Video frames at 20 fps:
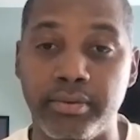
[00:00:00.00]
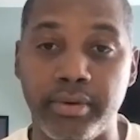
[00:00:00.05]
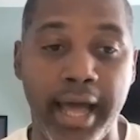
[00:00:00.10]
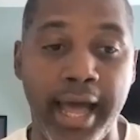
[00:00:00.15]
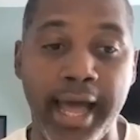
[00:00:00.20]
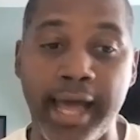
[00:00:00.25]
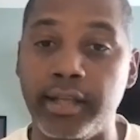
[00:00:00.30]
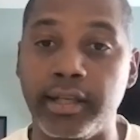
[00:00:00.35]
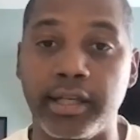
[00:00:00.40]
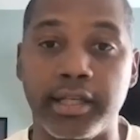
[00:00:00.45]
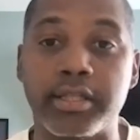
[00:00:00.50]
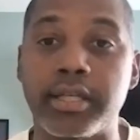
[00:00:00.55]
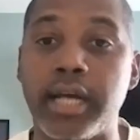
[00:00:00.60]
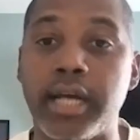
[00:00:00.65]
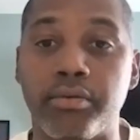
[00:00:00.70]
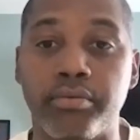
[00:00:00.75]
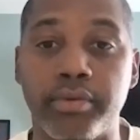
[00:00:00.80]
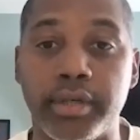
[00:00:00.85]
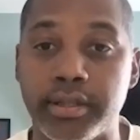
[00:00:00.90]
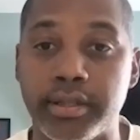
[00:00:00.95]
a let's
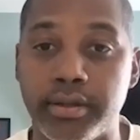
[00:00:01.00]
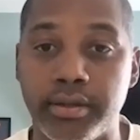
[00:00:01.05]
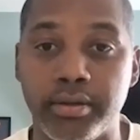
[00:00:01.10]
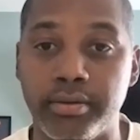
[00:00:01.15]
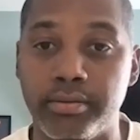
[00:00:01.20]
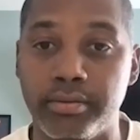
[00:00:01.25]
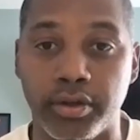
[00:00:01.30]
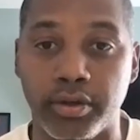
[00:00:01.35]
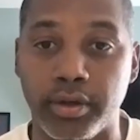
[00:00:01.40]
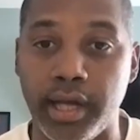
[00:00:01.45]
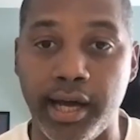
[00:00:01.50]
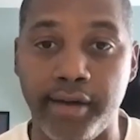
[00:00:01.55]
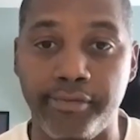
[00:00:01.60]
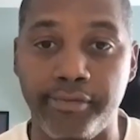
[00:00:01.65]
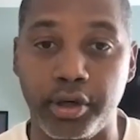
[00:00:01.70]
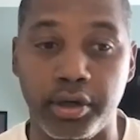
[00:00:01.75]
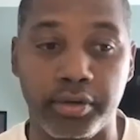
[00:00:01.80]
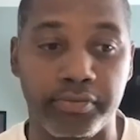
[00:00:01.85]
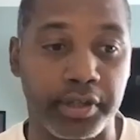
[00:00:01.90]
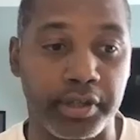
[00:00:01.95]
not risk your life
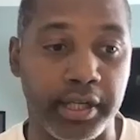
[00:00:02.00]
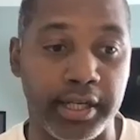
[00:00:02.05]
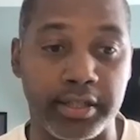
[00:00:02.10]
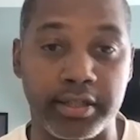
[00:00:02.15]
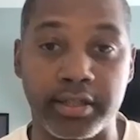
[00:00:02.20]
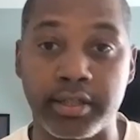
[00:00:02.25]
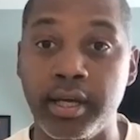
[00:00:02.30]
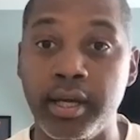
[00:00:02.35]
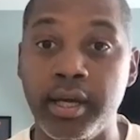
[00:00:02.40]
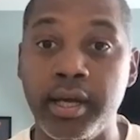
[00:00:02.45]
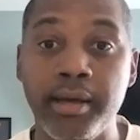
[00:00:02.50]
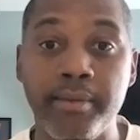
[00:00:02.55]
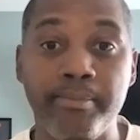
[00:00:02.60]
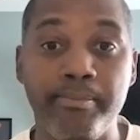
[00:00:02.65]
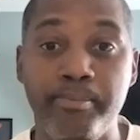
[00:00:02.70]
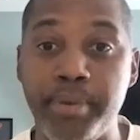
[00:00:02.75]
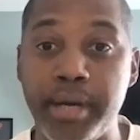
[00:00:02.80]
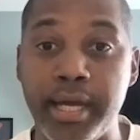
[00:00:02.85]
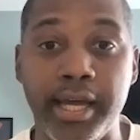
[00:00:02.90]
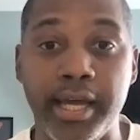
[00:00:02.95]
over this
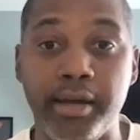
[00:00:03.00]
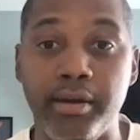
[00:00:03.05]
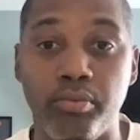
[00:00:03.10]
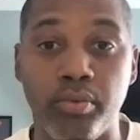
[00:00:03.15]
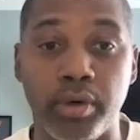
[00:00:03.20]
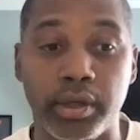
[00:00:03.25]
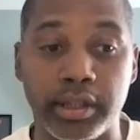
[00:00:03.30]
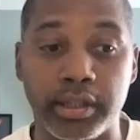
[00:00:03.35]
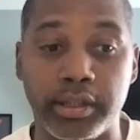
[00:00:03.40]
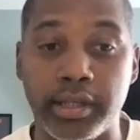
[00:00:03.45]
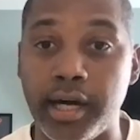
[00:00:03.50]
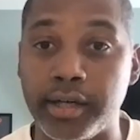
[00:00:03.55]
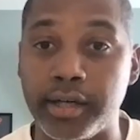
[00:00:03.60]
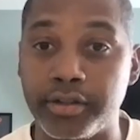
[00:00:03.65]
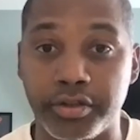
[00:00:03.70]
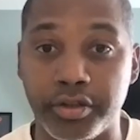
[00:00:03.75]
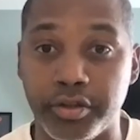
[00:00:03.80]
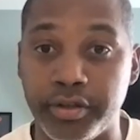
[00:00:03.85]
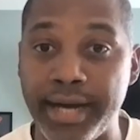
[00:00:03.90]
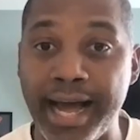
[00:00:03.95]
b what the
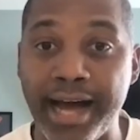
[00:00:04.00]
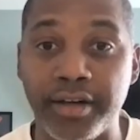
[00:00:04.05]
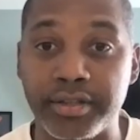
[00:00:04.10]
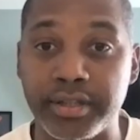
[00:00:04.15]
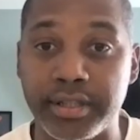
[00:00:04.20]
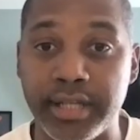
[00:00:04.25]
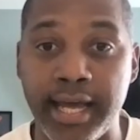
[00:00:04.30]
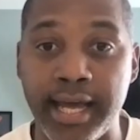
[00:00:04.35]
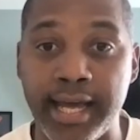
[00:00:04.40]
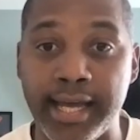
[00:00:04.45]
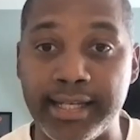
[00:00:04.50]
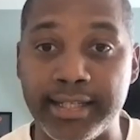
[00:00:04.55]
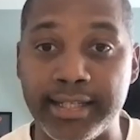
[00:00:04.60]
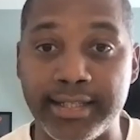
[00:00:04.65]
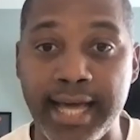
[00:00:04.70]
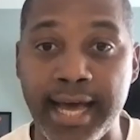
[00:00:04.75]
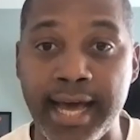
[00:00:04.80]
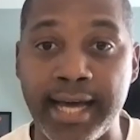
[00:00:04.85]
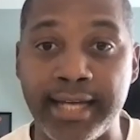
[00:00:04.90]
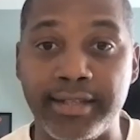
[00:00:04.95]
doctors are now saying is
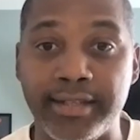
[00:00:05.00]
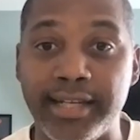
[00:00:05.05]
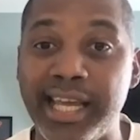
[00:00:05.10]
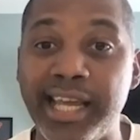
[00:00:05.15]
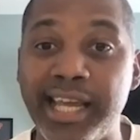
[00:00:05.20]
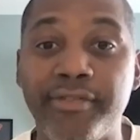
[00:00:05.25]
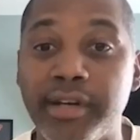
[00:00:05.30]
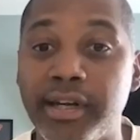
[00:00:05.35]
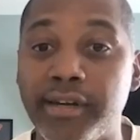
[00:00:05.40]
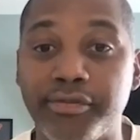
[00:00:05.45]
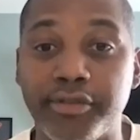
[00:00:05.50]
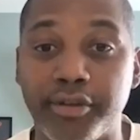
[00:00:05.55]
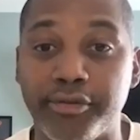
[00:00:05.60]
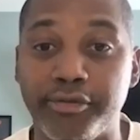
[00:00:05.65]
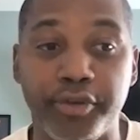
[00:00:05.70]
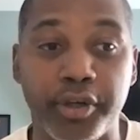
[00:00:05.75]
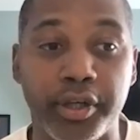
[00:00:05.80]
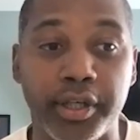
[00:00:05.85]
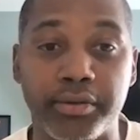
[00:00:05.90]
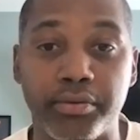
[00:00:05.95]
that even if the
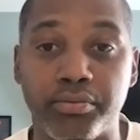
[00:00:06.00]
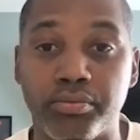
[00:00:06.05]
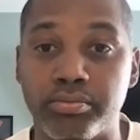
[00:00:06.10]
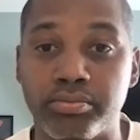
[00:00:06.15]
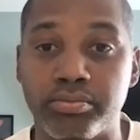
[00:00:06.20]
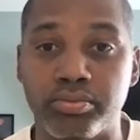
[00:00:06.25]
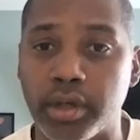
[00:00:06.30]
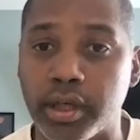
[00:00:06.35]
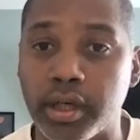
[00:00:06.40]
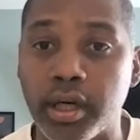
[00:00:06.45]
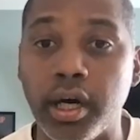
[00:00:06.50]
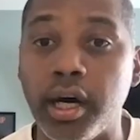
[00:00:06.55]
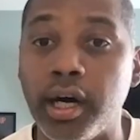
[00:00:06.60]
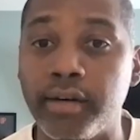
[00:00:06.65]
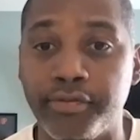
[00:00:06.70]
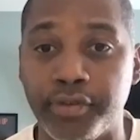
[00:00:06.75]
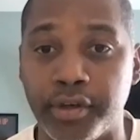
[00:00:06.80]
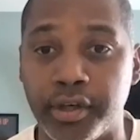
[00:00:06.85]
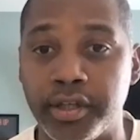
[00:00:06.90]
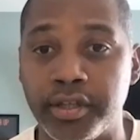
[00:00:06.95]
foot
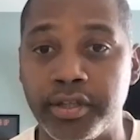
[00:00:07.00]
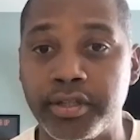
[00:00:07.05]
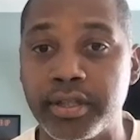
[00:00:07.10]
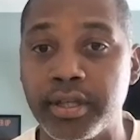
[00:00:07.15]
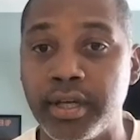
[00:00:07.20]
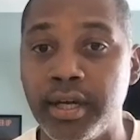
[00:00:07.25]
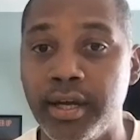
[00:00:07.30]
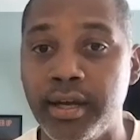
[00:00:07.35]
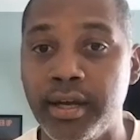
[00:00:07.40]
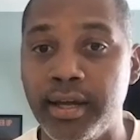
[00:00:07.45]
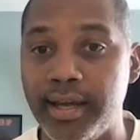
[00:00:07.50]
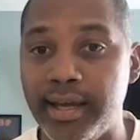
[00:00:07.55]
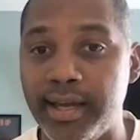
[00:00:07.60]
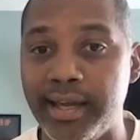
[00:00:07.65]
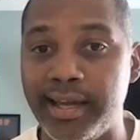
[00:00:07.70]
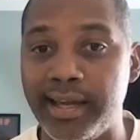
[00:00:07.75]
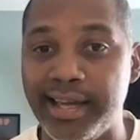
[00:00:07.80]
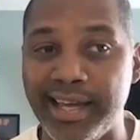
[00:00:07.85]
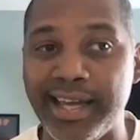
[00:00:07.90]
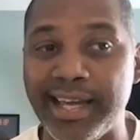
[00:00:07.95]
recovers
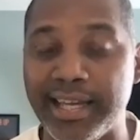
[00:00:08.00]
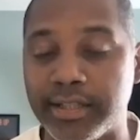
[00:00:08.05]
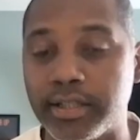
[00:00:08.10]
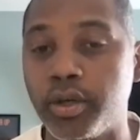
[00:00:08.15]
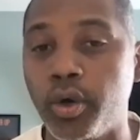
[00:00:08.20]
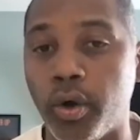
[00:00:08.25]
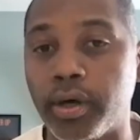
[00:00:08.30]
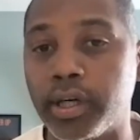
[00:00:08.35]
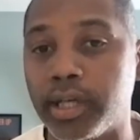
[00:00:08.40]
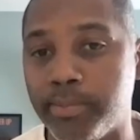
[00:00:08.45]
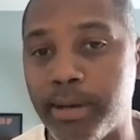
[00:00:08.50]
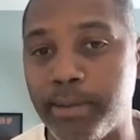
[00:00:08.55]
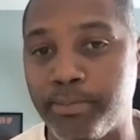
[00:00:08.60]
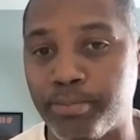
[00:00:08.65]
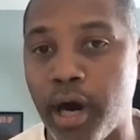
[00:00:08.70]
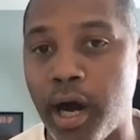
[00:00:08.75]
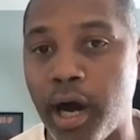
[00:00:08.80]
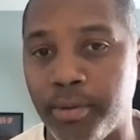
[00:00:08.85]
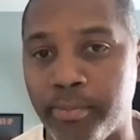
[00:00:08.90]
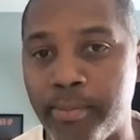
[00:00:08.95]
it's going to be
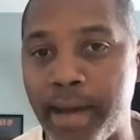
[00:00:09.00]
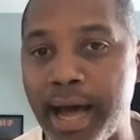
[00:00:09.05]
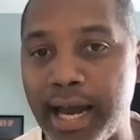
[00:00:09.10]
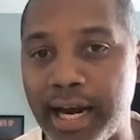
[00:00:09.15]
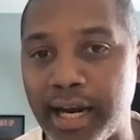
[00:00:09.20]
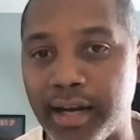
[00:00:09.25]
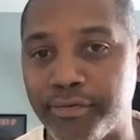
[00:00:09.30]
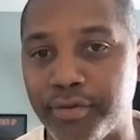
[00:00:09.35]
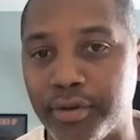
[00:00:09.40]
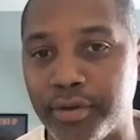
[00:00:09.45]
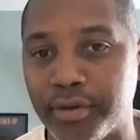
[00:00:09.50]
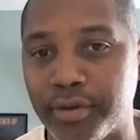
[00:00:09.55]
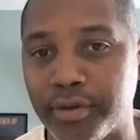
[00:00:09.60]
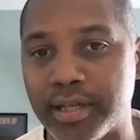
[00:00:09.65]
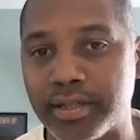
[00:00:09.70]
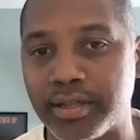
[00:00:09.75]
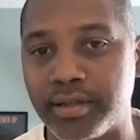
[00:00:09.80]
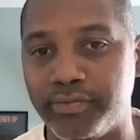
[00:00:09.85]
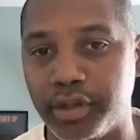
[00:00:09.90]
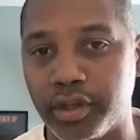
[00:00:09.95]
problematic for the
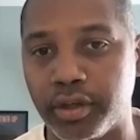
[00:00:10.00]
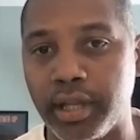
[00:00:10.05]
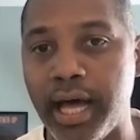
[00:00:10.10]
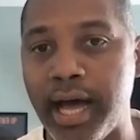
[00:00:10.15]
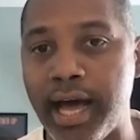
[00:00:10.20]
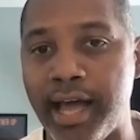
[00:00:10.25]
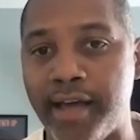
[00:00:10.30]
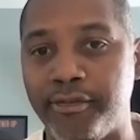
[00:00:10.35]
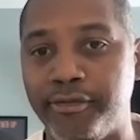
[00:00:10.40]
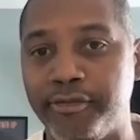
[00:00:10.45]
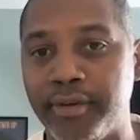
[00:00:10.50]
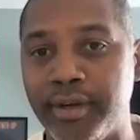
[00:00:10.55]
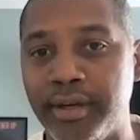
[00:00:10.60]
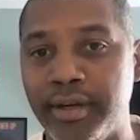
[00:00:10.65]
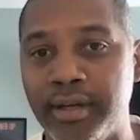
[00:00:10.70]
rest of your life